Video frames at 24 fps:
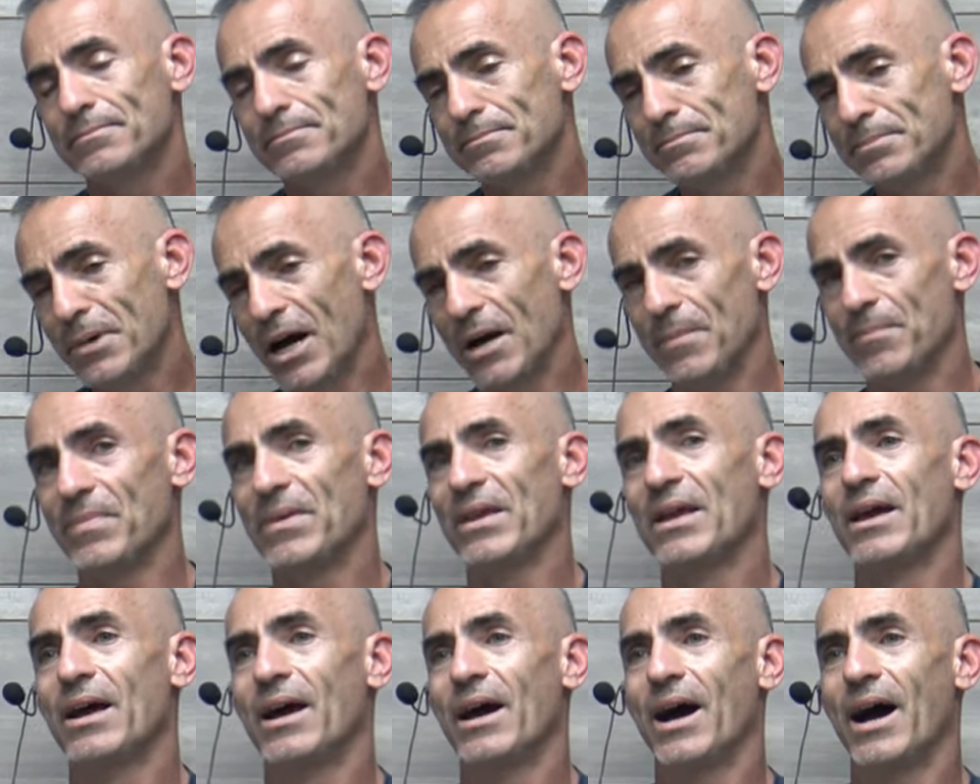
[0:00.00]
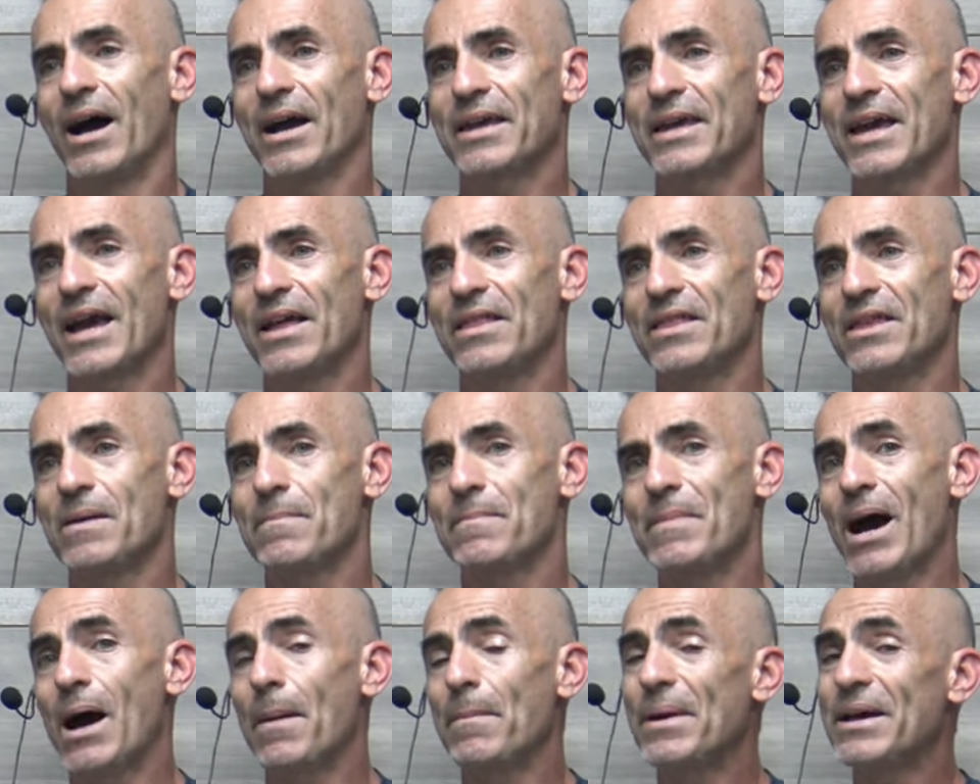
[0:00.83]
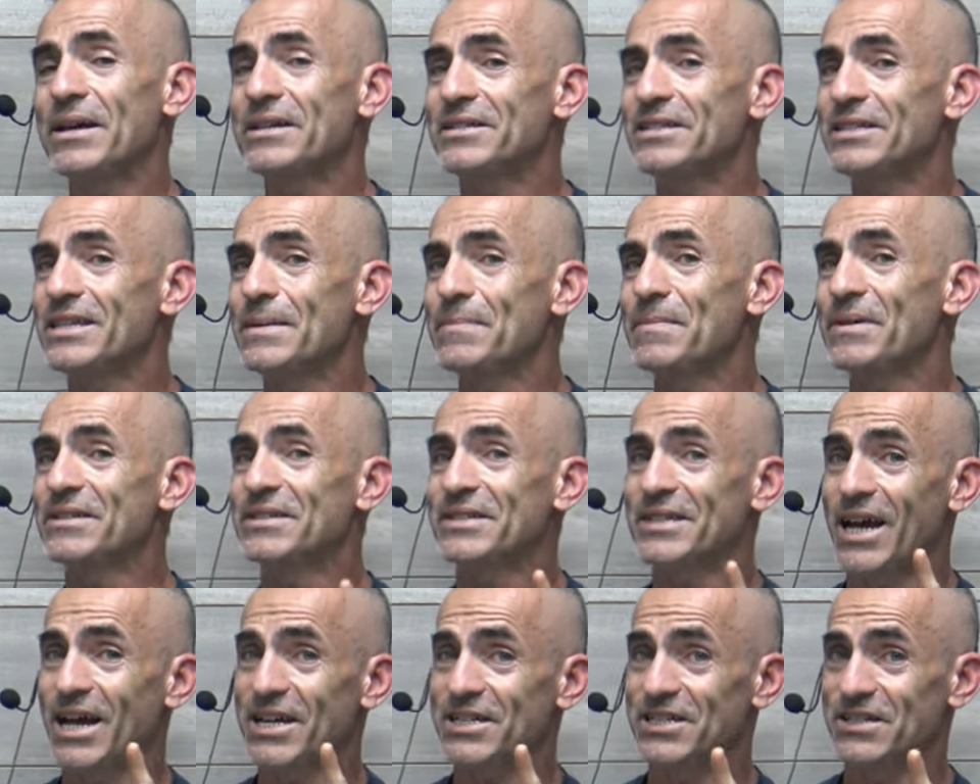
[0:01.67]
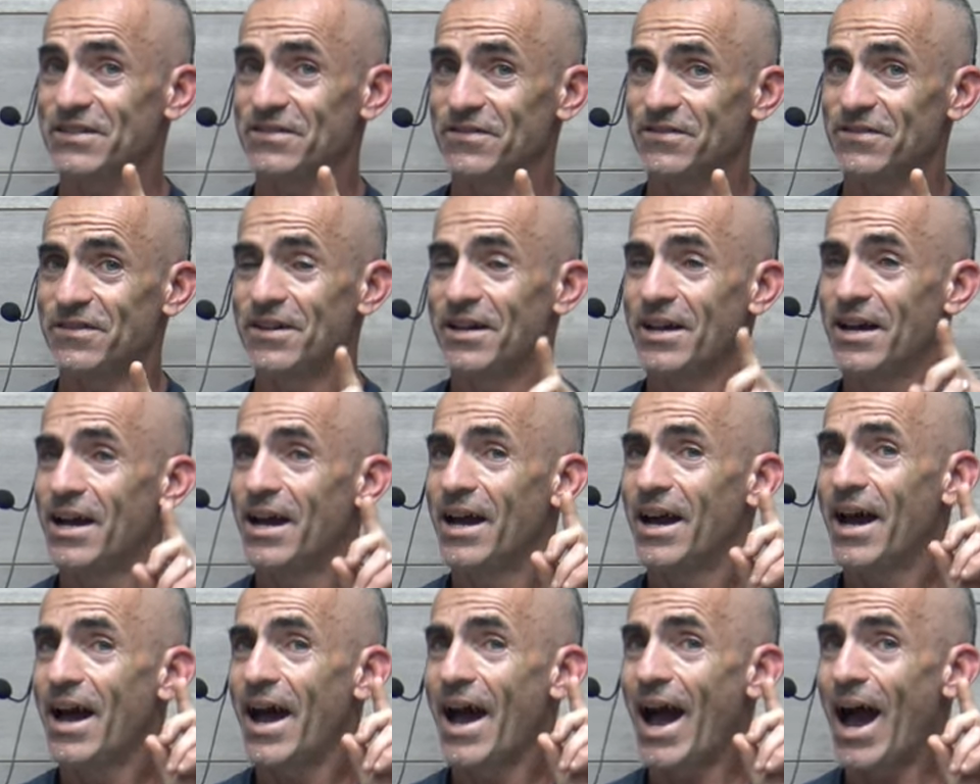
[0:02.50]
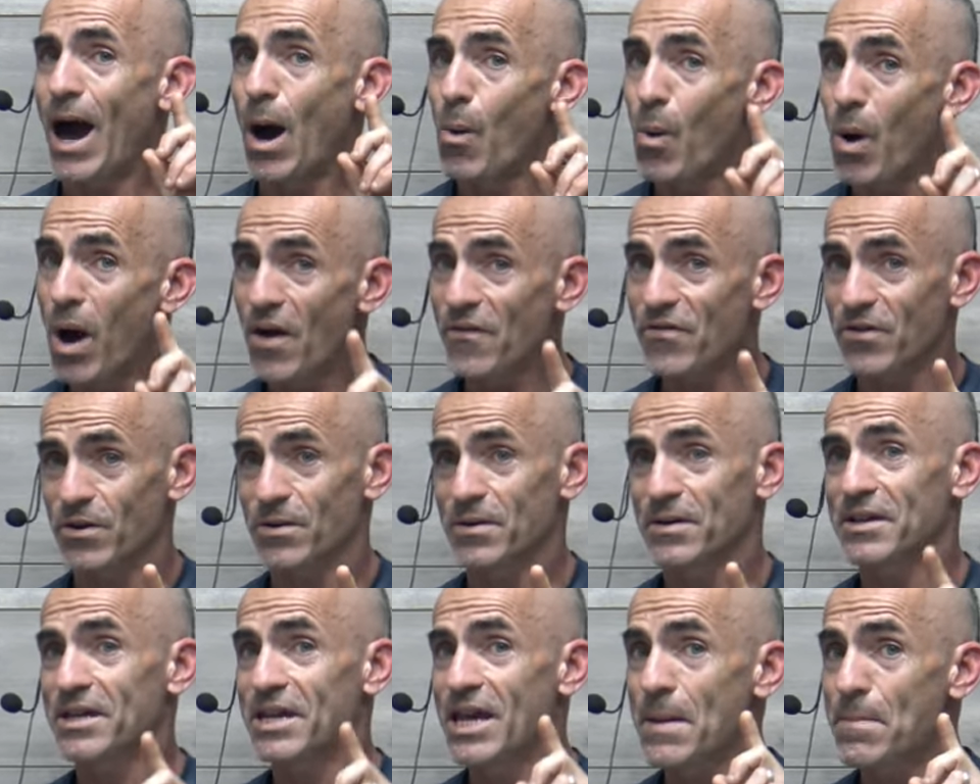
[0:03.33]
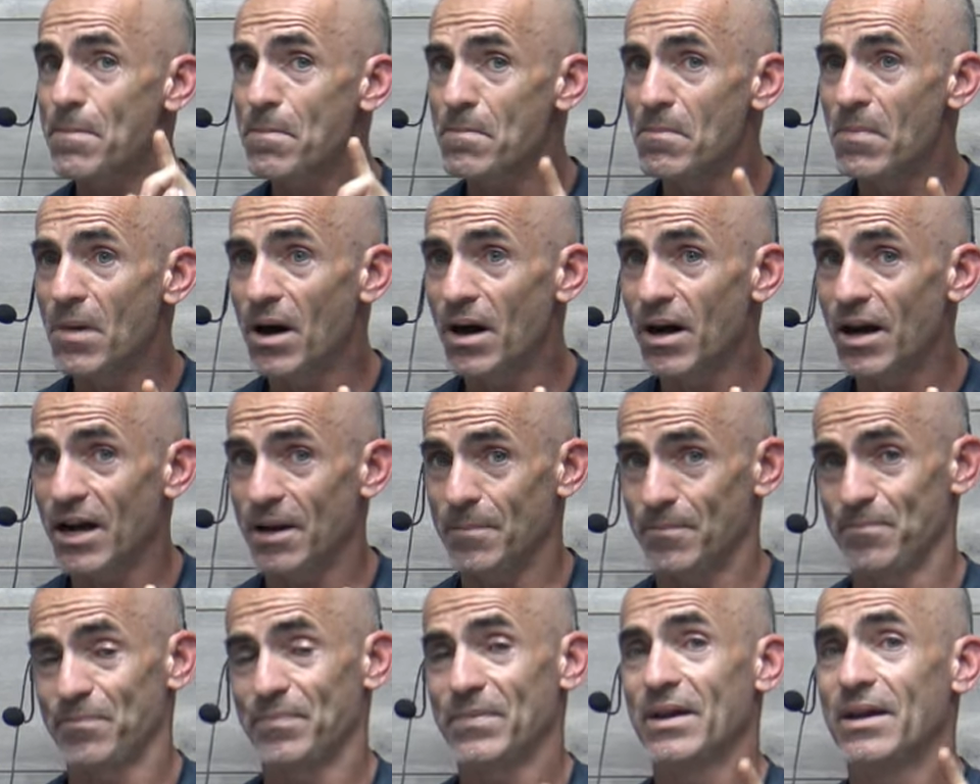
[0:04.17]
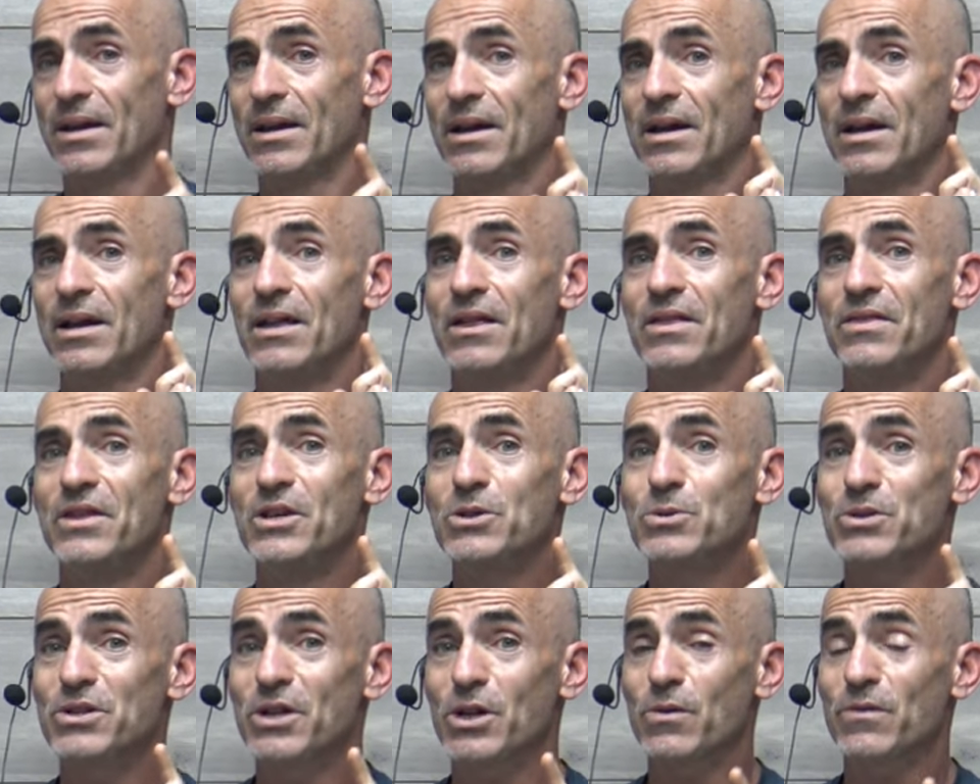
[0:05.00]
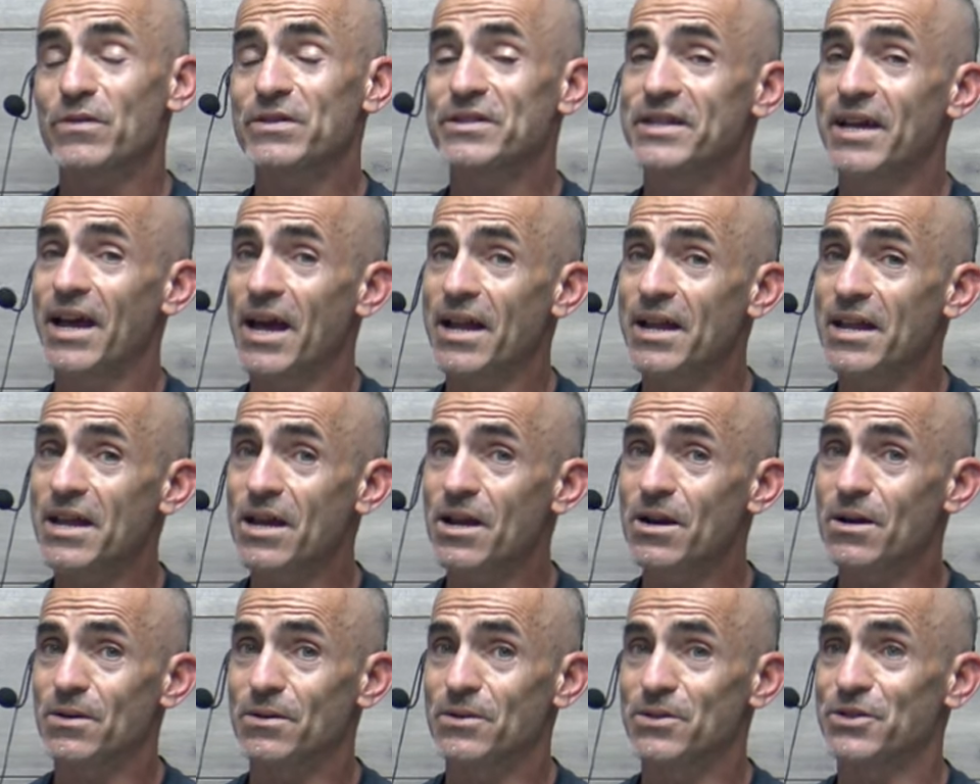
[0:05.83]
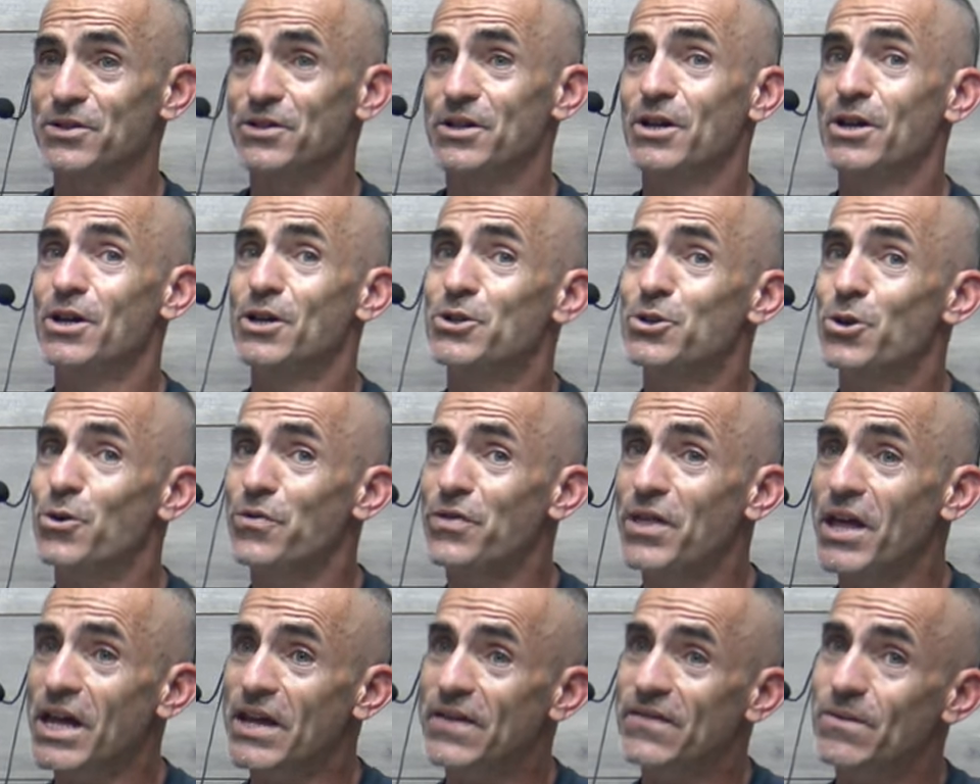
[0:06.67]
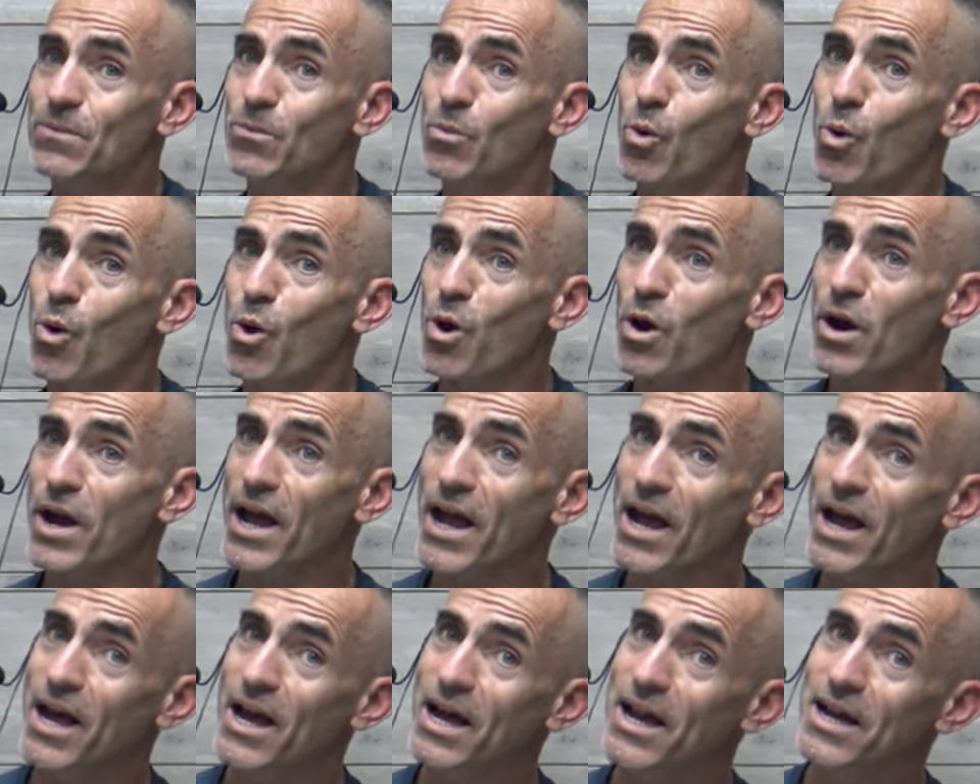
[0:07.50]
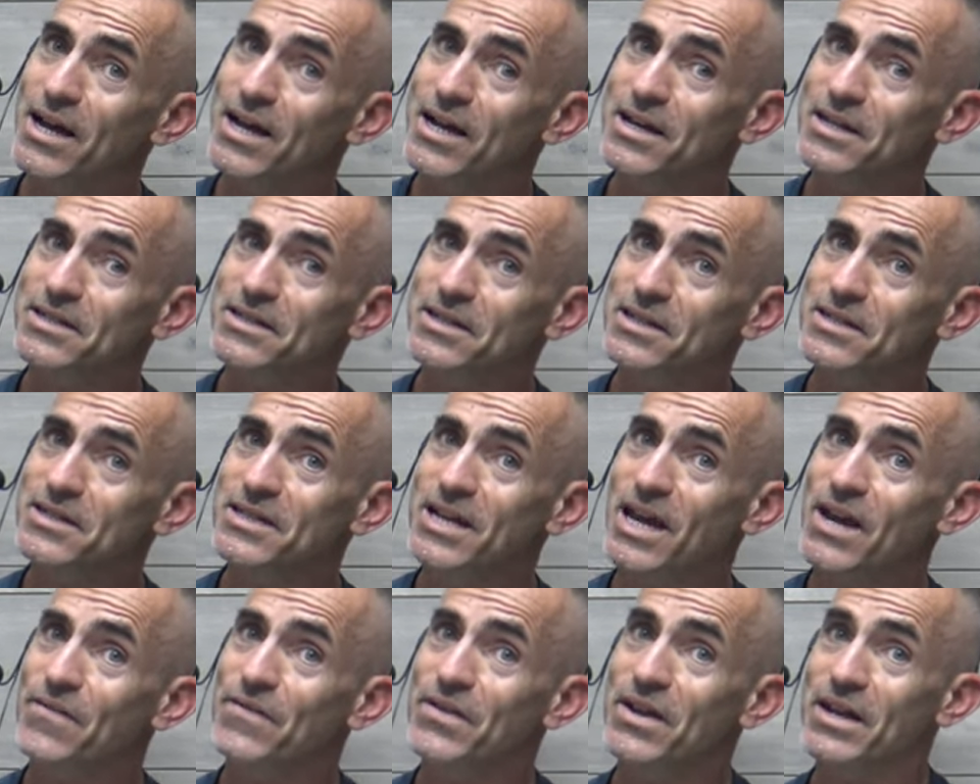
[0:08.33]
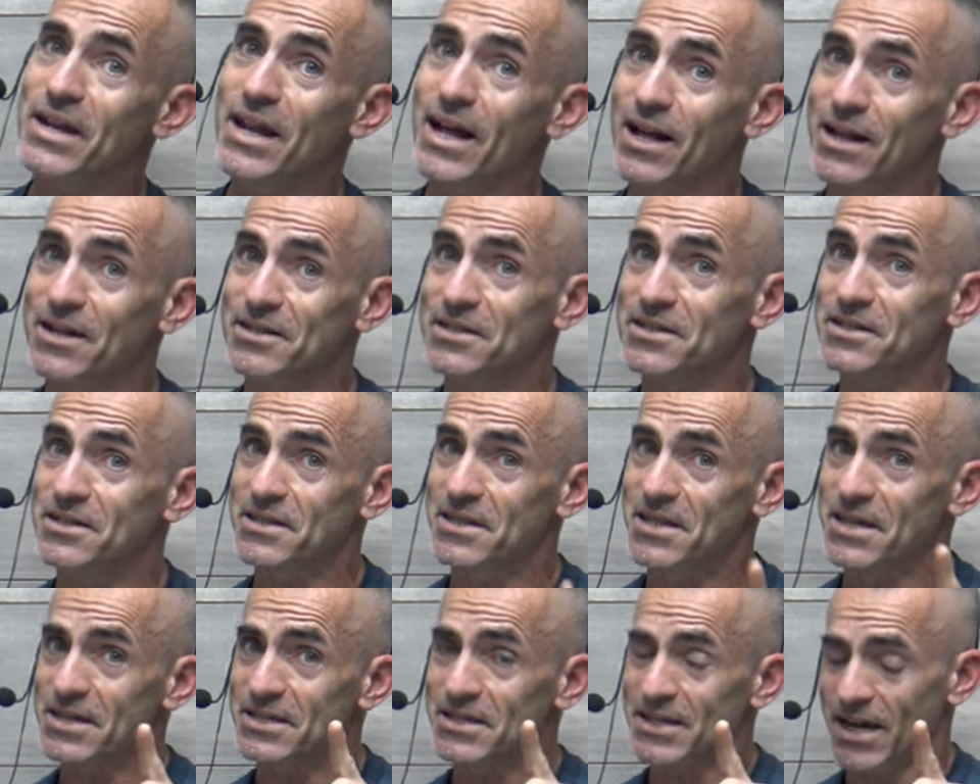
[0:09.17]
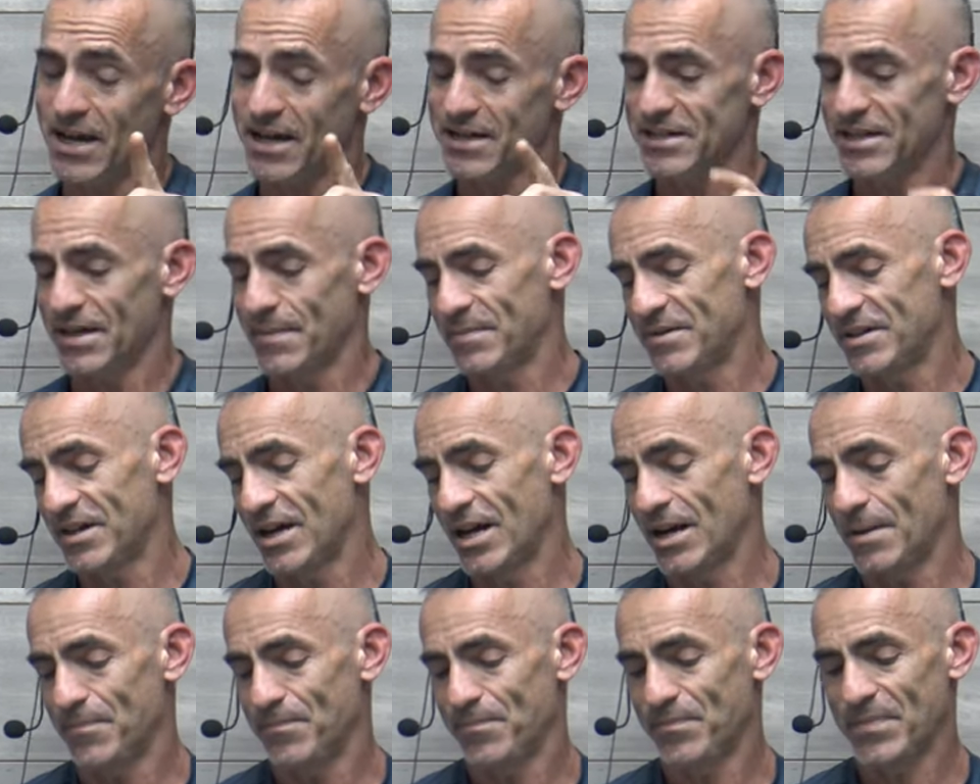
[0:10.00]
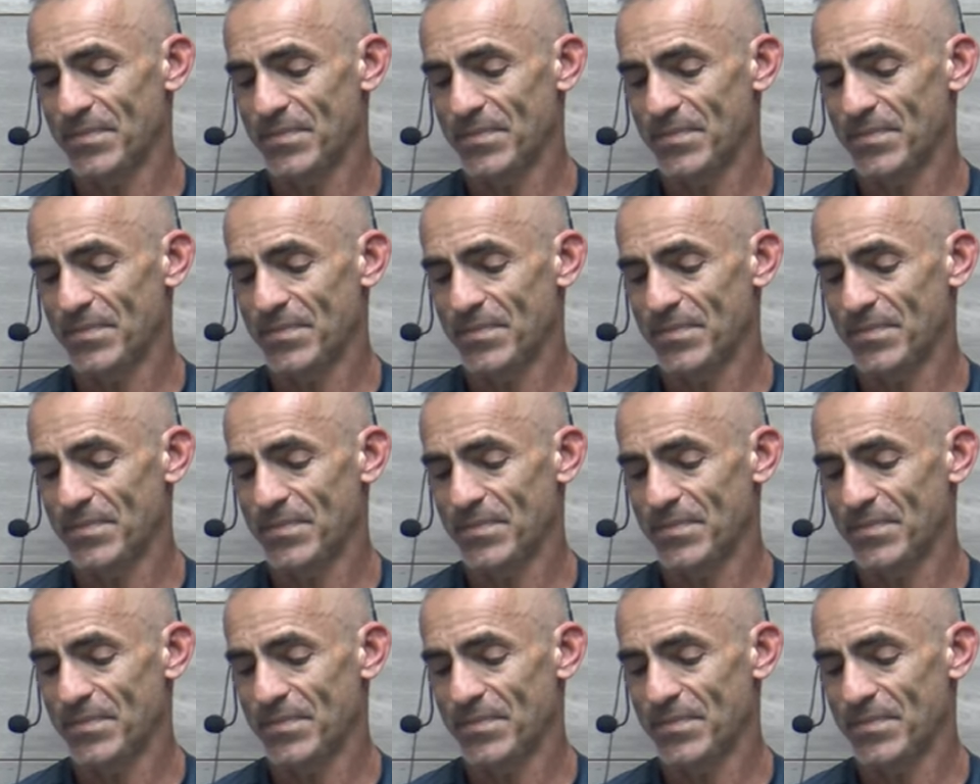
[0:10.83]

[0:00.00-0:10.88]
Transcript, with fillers: But, again, the amount may seem excessive. However, keep in mind, this was done over 10 years. So think of it more as a safety analysis at the exact same time.